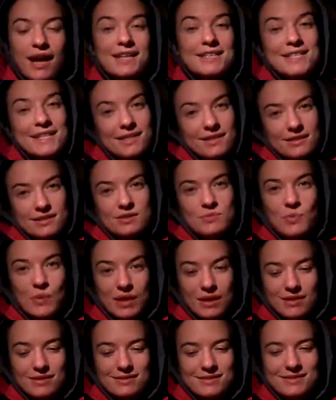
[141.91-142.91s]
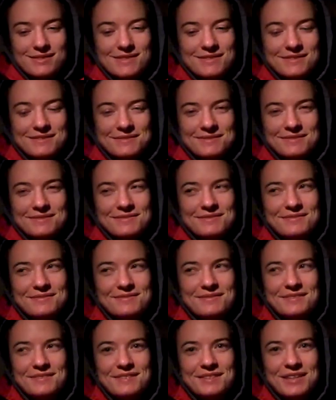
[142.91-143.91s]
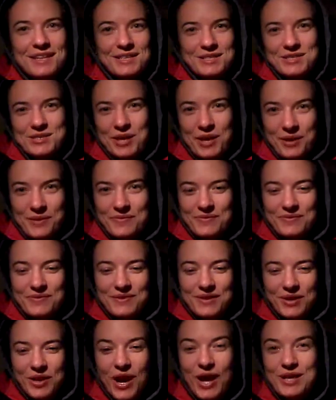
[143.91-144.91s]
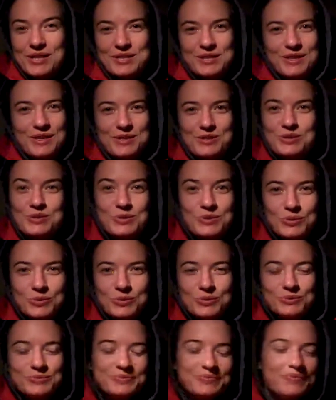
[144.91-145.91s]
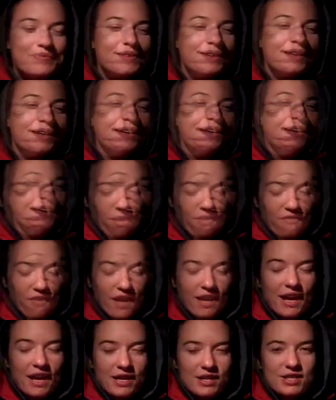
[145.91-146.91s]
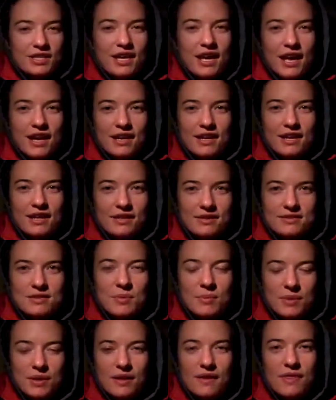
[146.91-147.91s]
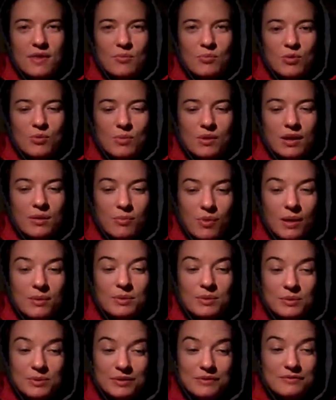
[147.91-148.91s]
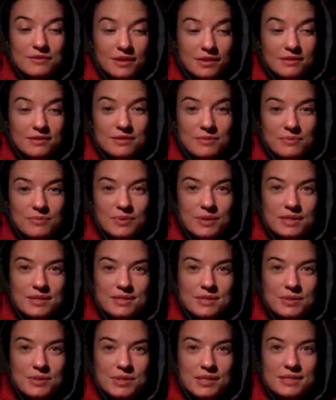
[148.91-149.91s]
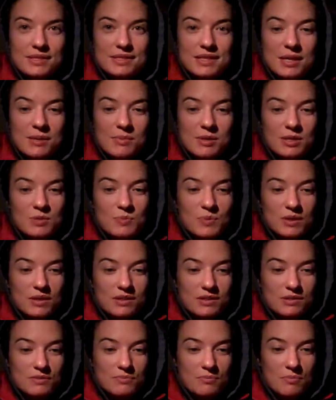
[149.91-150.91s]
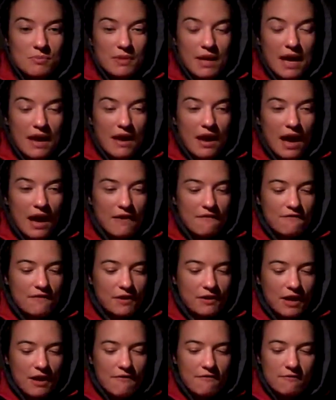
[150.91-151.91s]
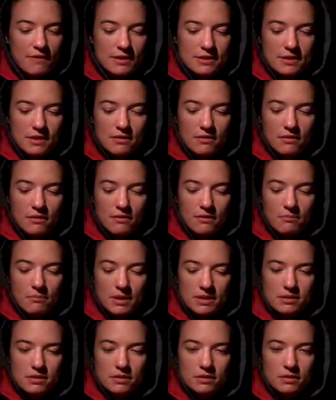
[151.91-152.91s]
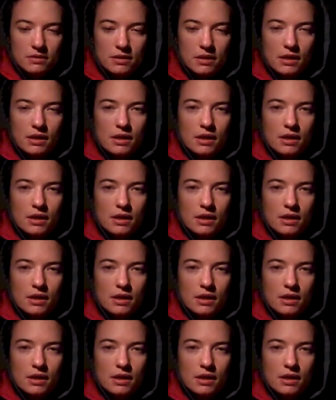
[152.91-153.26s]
I didn't because that's not a kind thing to do if I actually had hit somebody at that moment, I probably would have done some pretty serious damage because I felt every single muscle